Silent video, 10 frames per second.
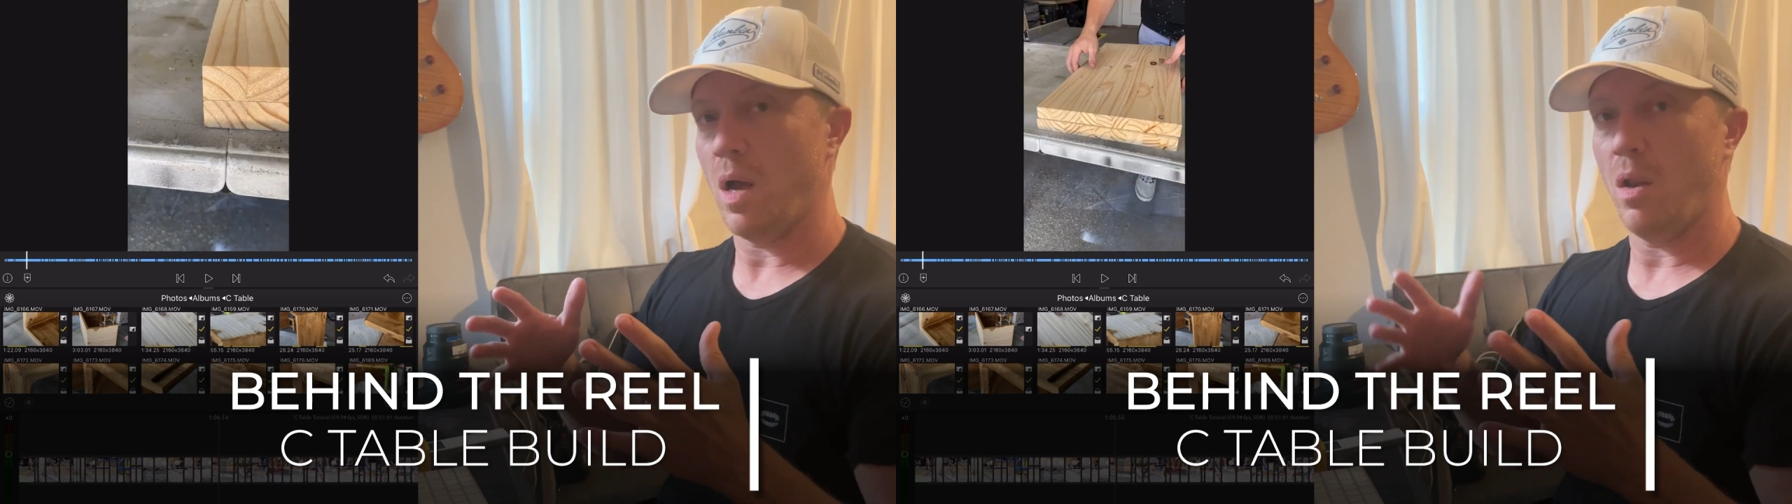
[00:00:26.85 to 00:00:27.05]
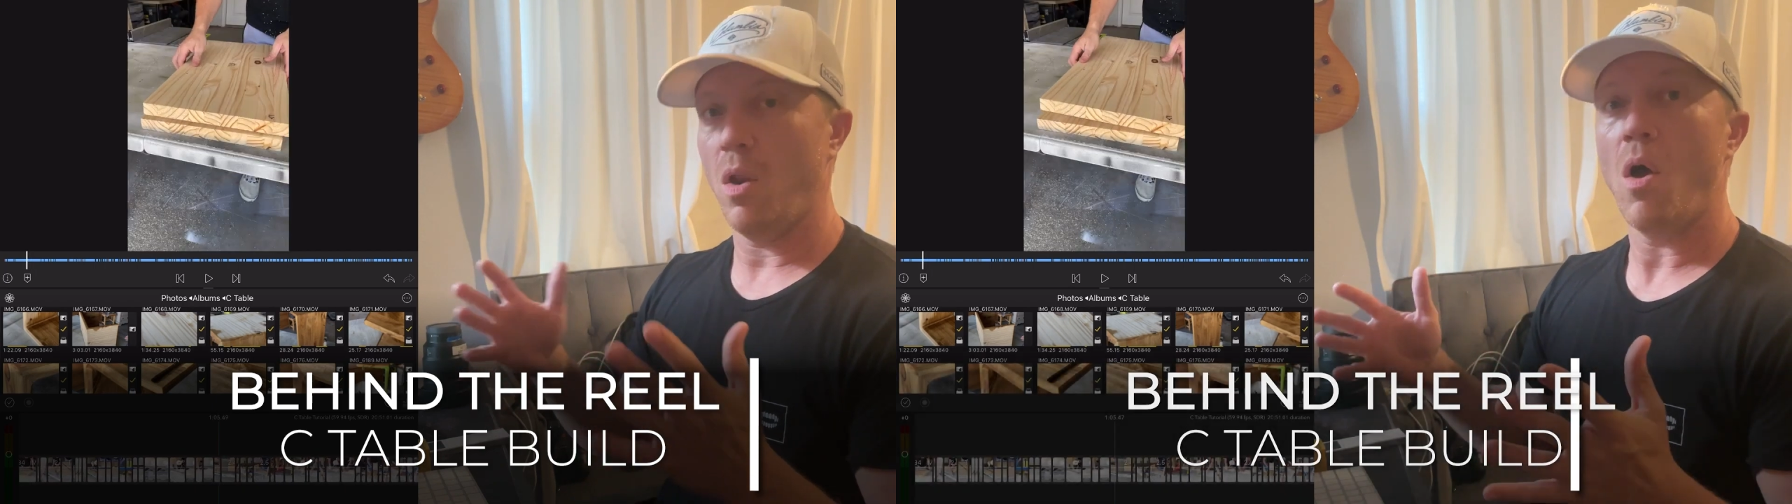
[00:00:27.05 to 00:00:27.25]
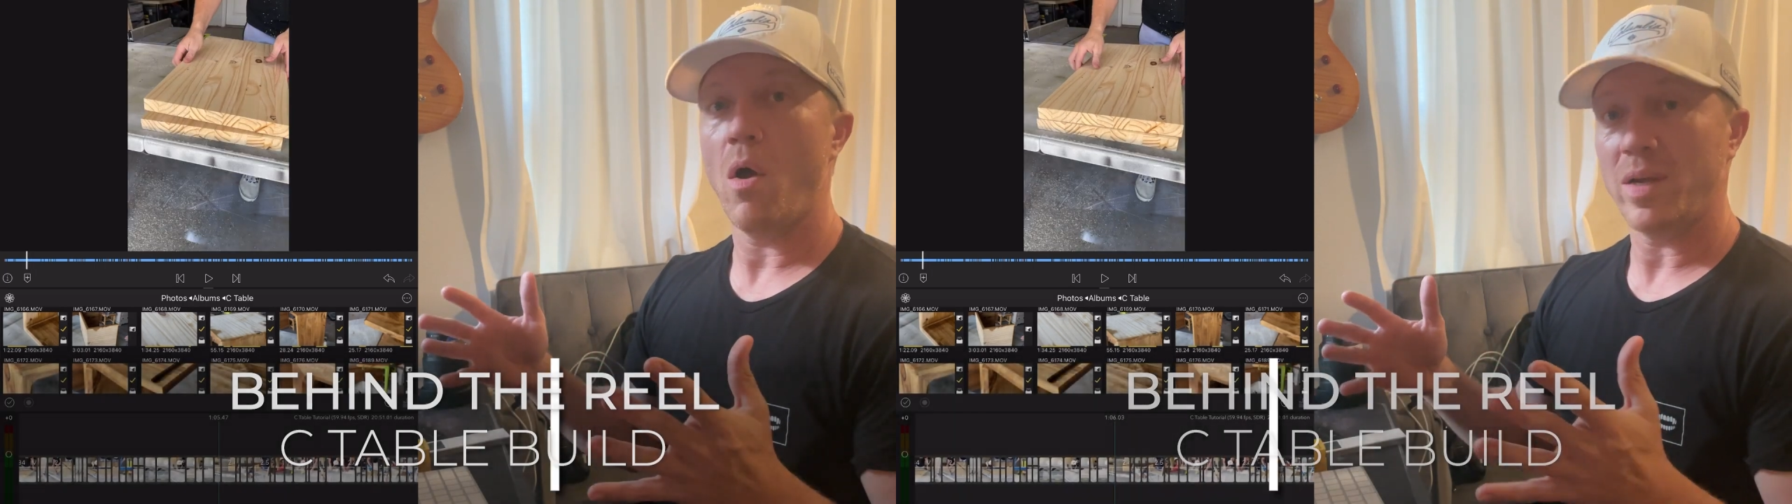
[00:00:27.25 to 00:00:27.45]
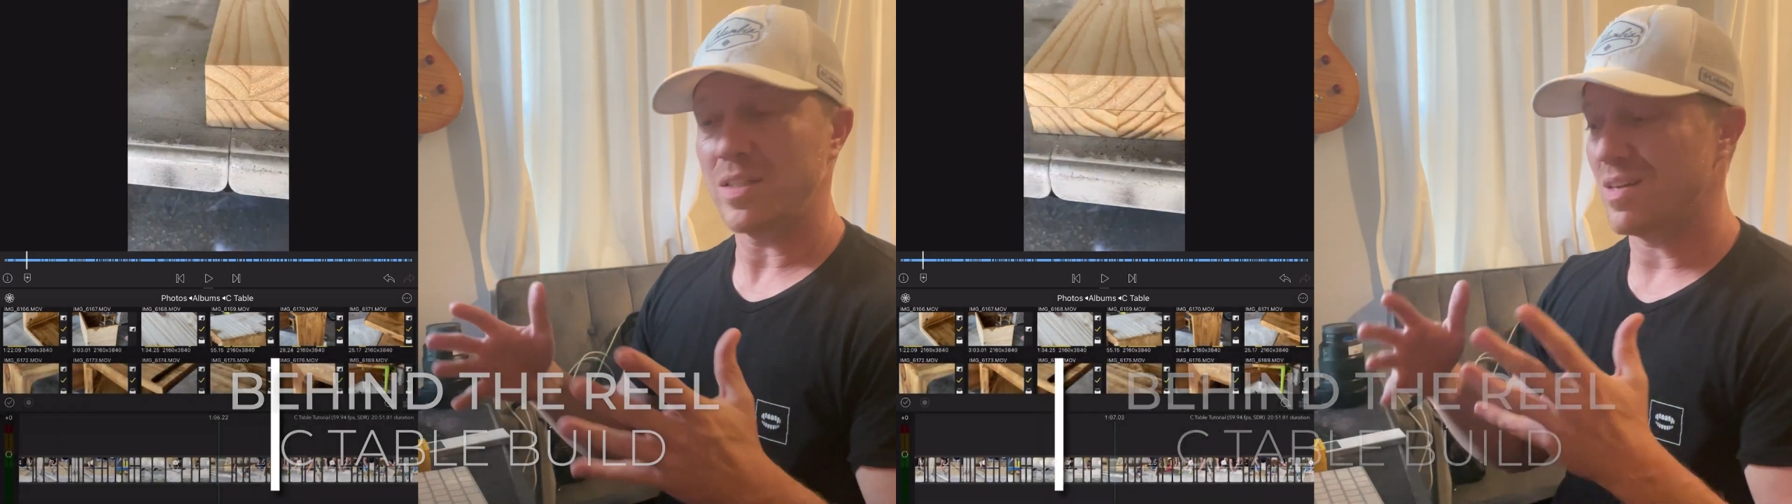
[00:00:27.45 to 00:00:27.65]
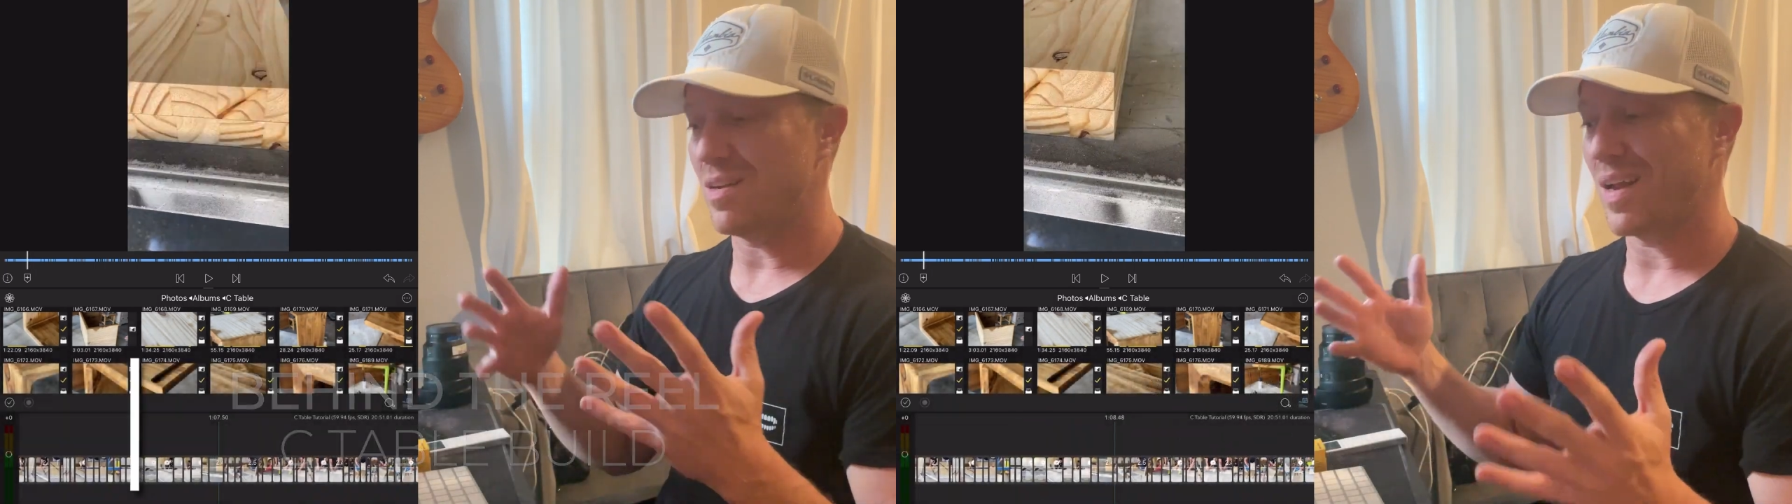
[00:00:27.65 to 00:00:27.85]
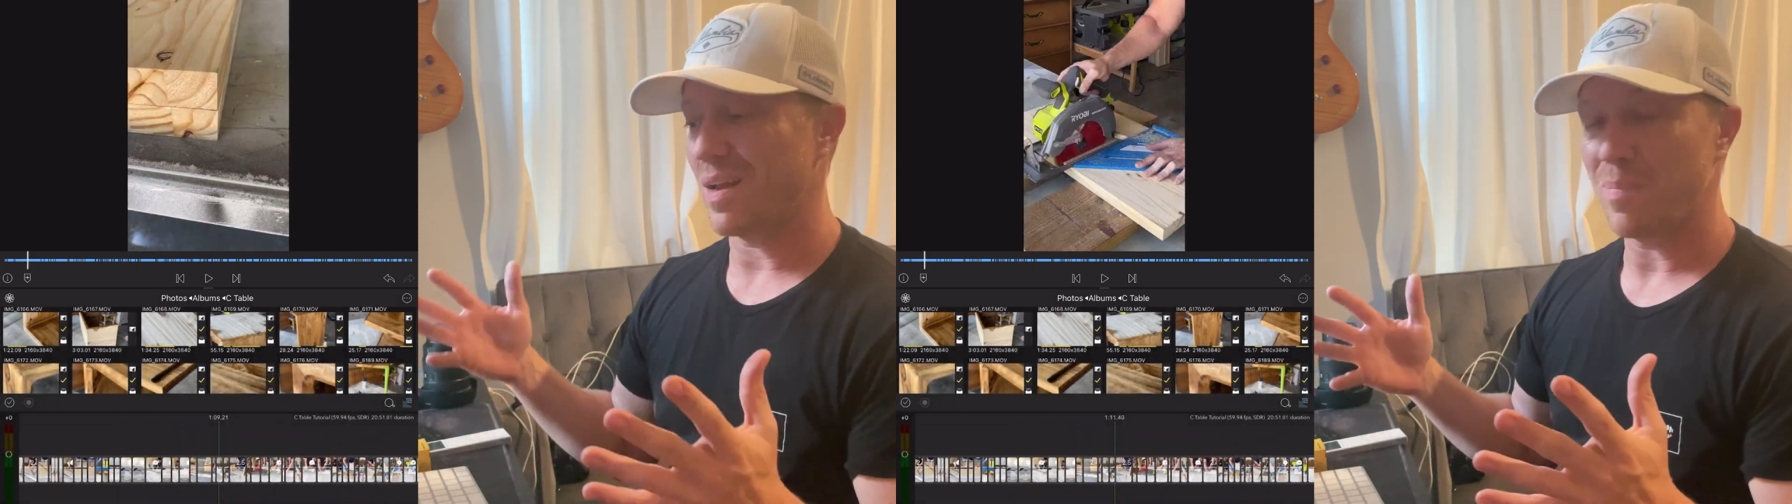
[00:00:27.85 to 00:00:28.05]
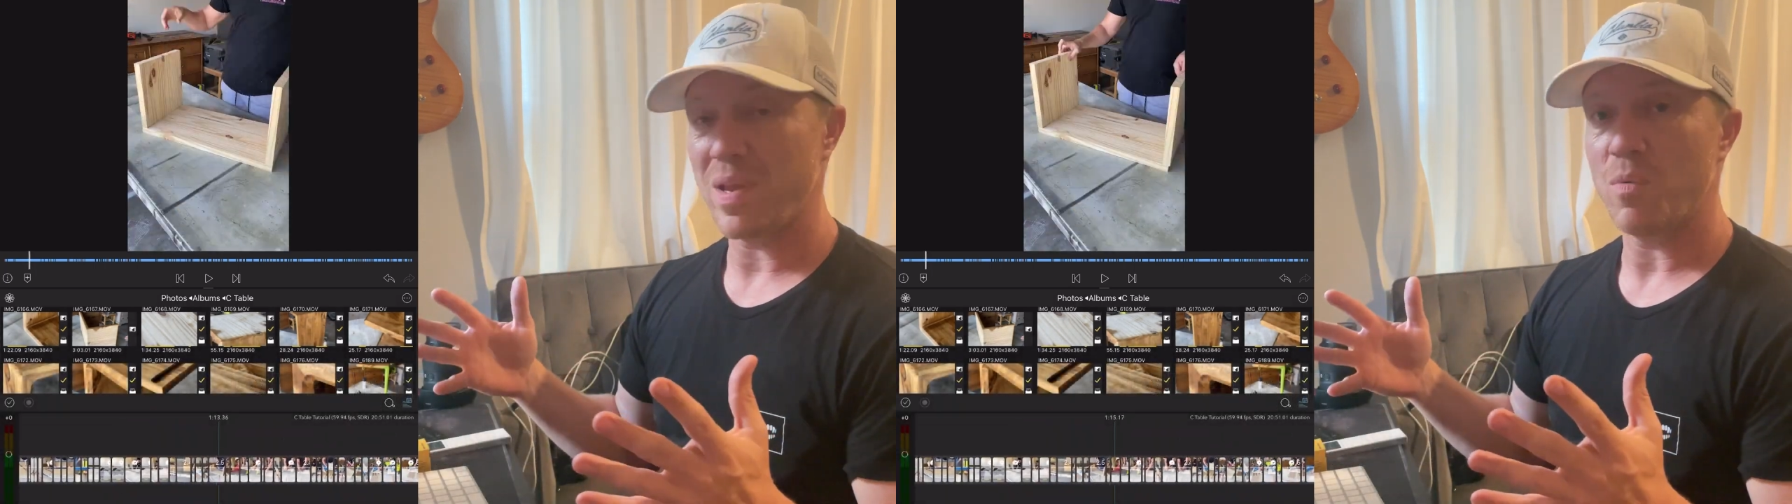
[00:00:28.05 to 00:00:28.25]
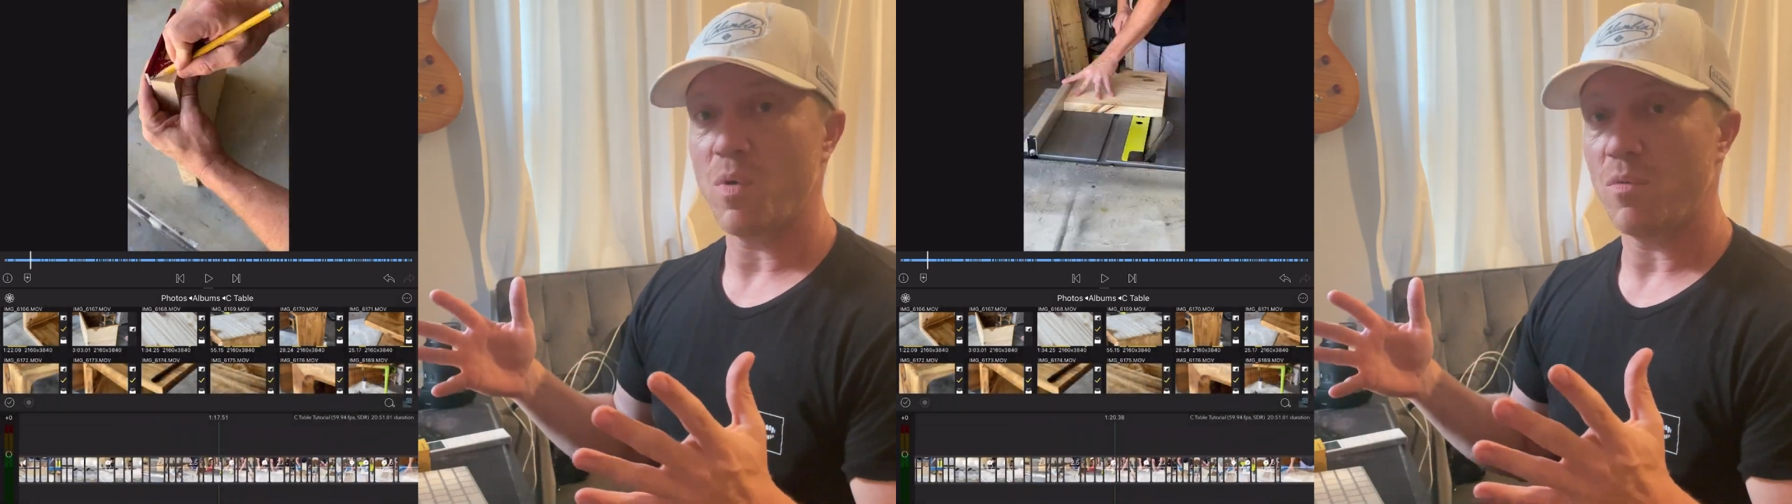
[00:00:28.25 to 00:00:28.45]
long, as in like a
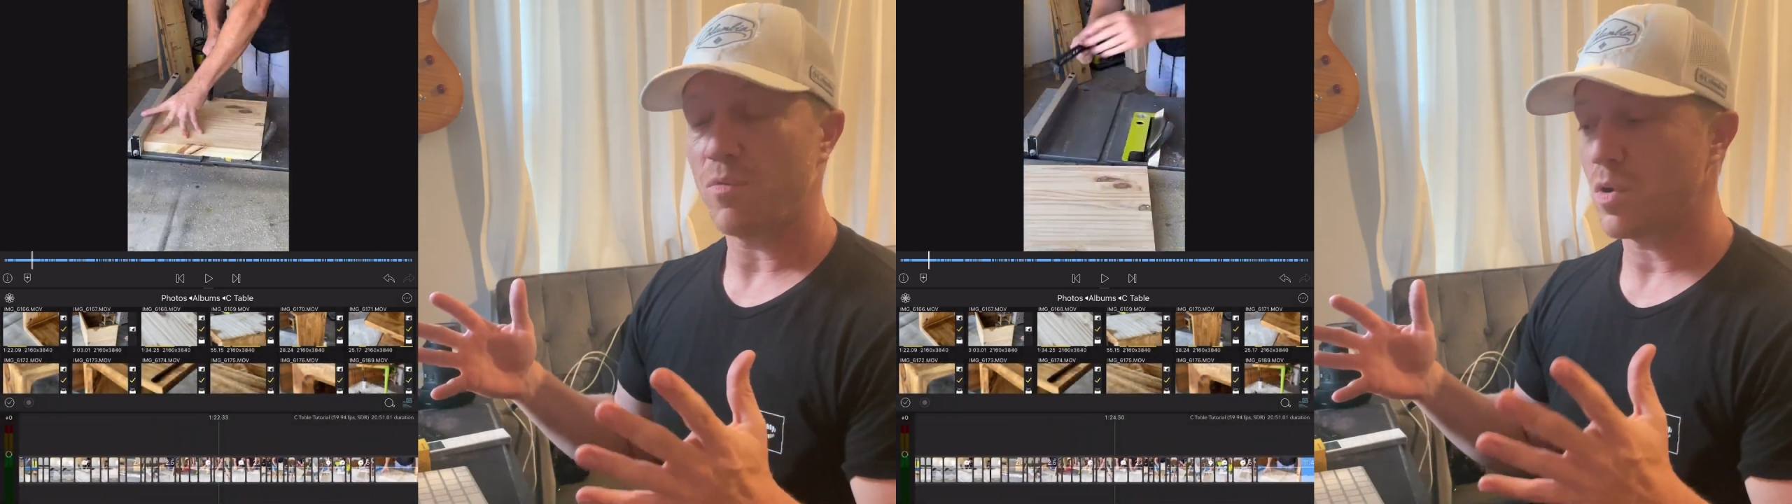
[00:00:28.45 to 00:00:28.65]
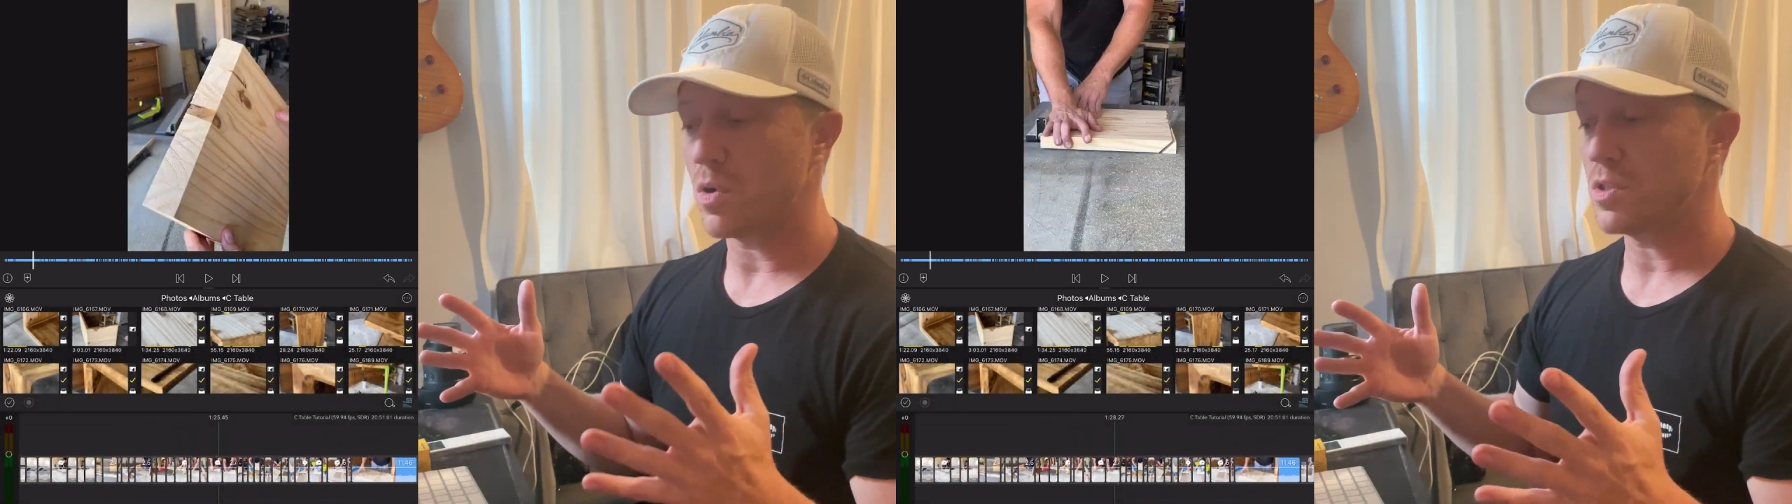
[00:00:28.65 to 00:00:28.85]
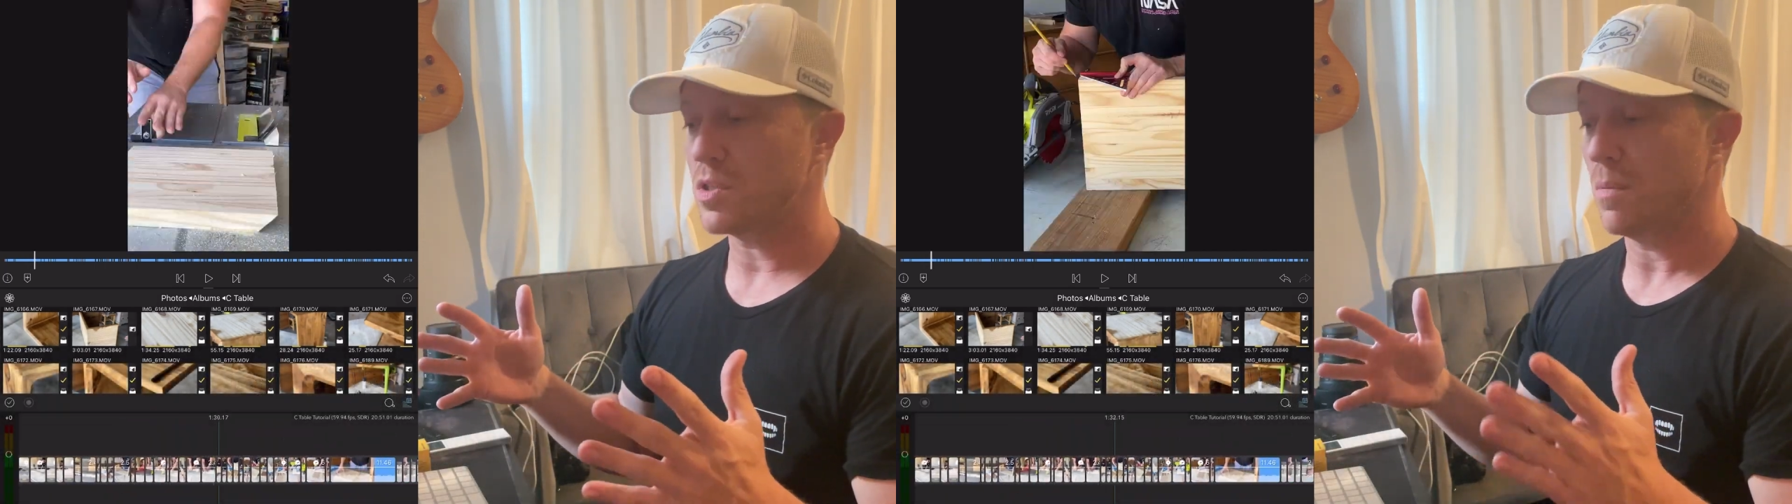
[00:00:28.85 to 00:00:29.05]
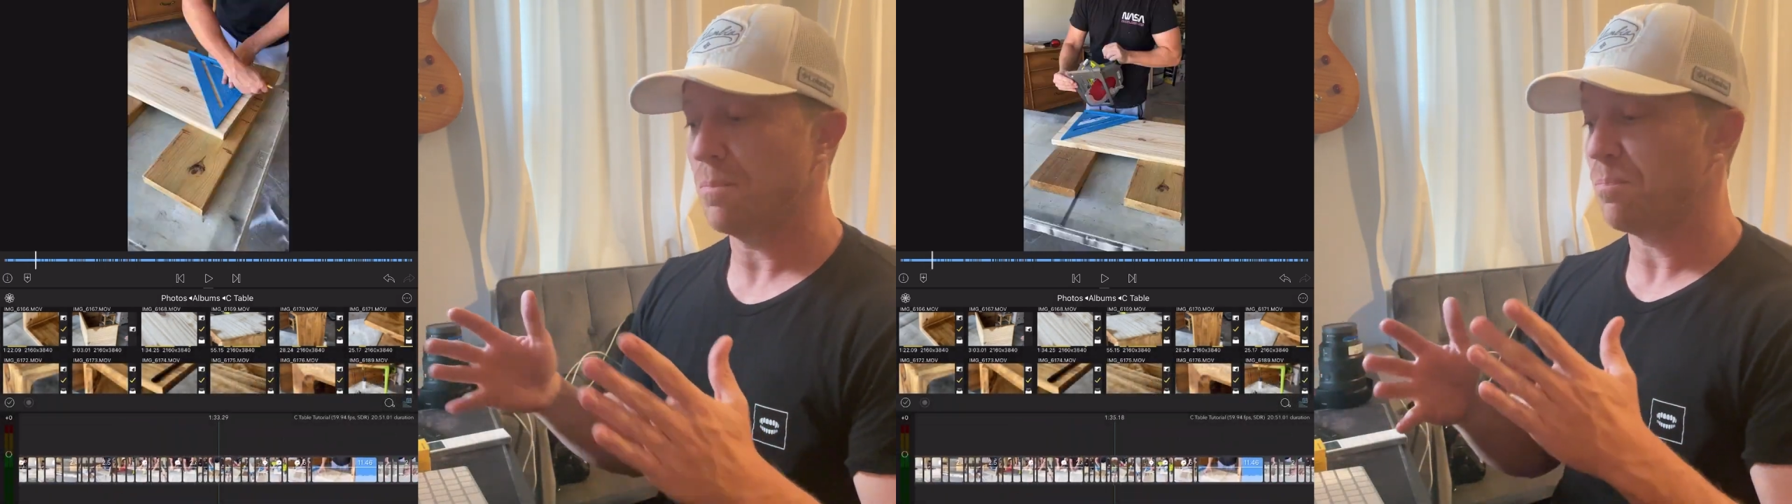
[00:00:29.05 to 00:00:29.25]
B-roll first,